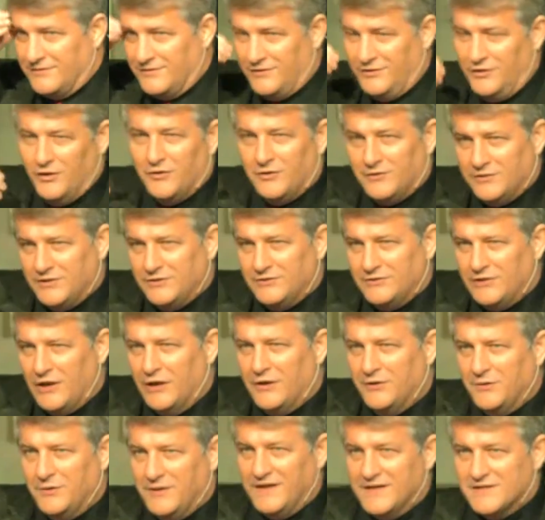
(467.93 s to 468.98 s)
You'll, you'll know
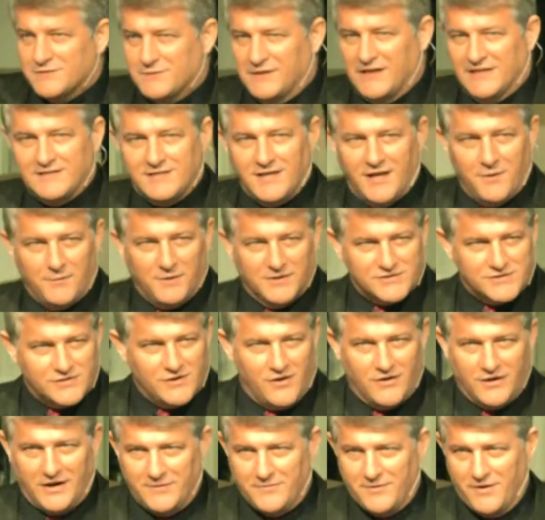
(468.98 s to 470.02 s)
who he is when I tell you what
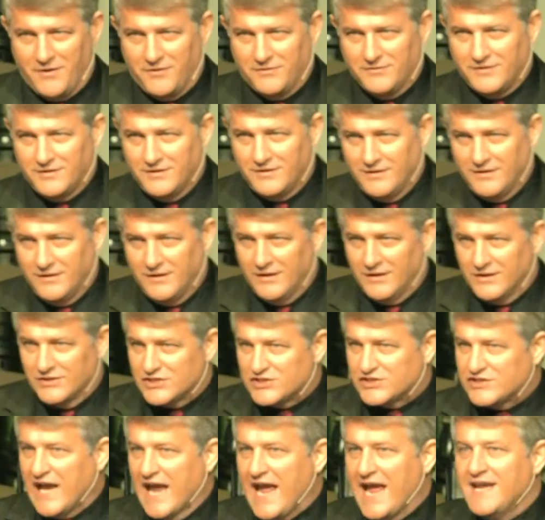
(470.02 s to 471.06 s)
song he wrote.
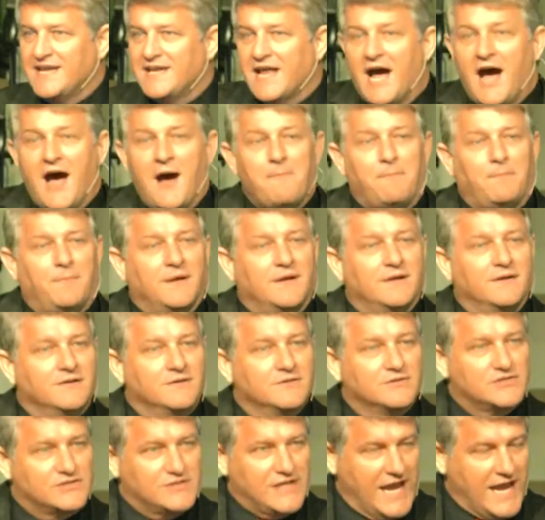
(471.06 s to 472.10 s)
Stand
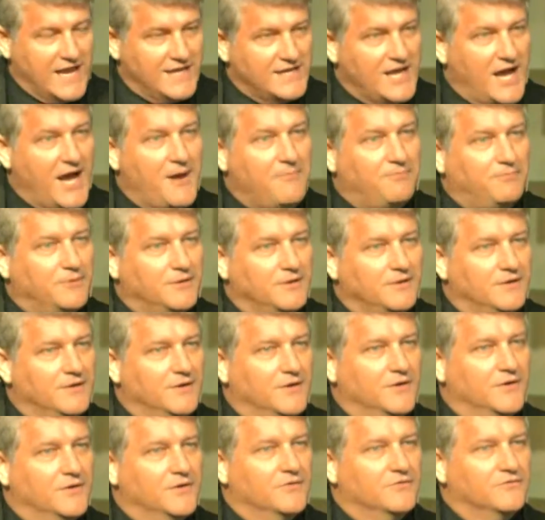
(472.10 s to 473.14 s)
up, stand up
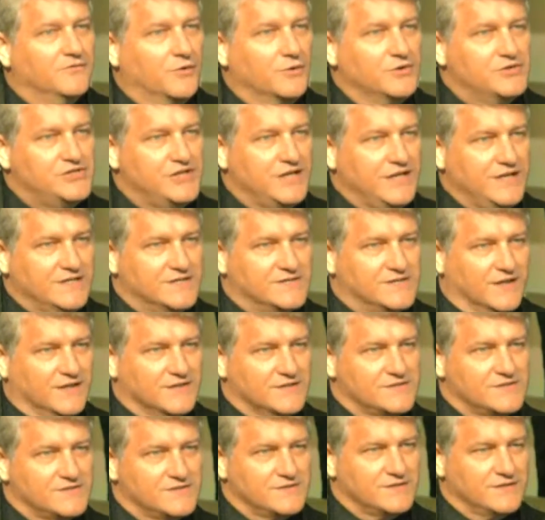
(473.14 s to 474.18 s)
for
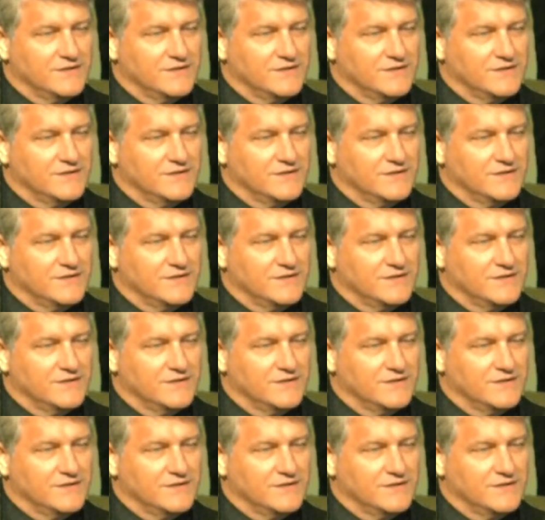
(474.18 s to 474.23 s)
Jesus.